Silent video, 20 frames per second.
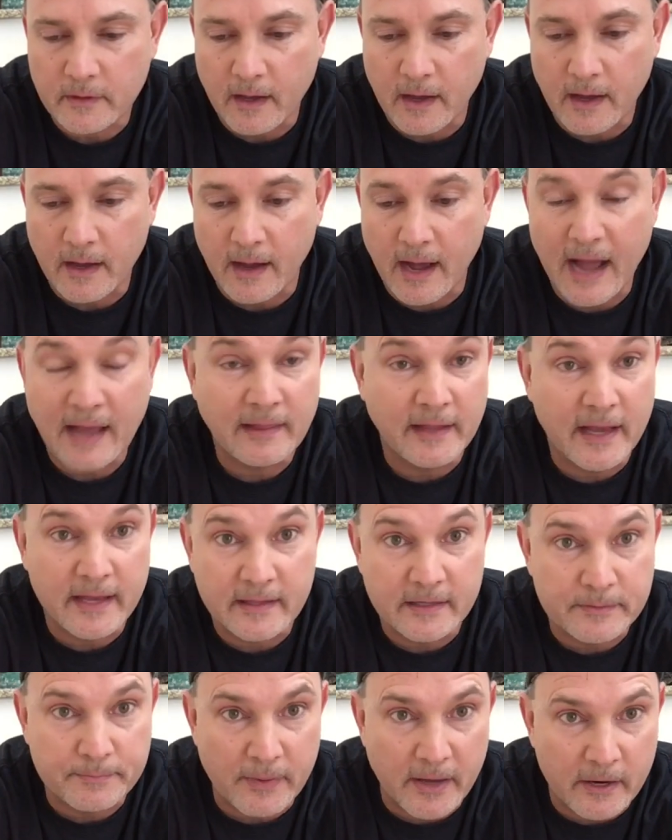I like
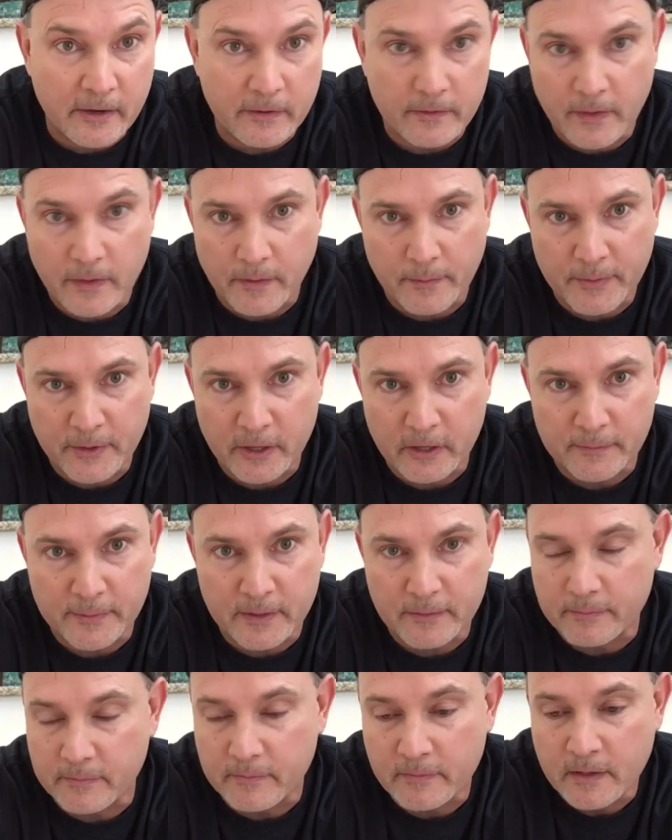this better than the
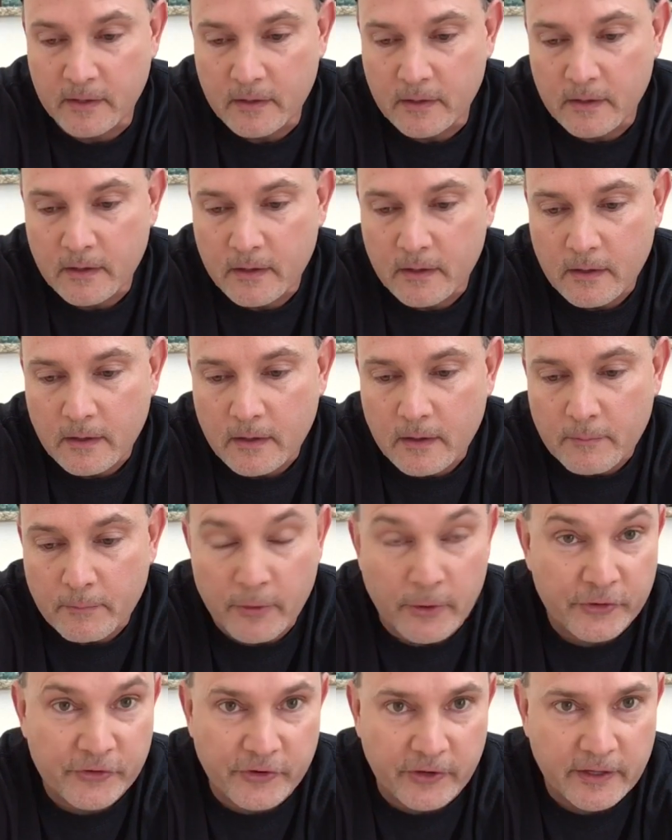pyramid
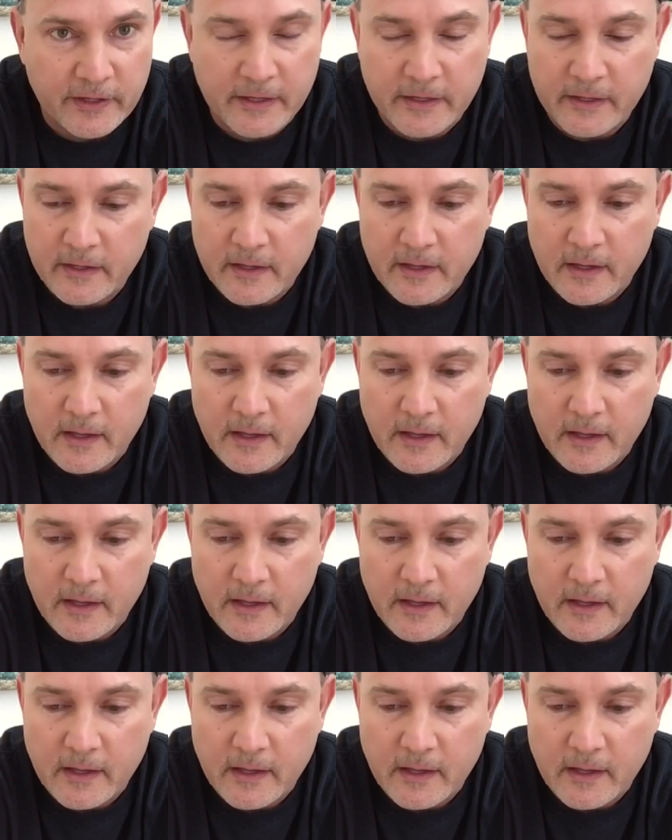personally.